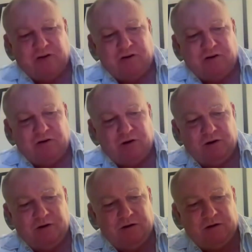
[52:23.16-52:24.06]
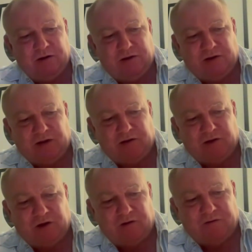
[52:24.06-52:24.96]
you, let's say
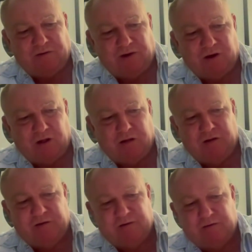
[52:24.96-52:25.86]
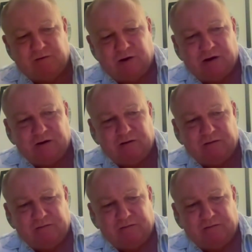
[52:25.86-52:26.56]
$250, right,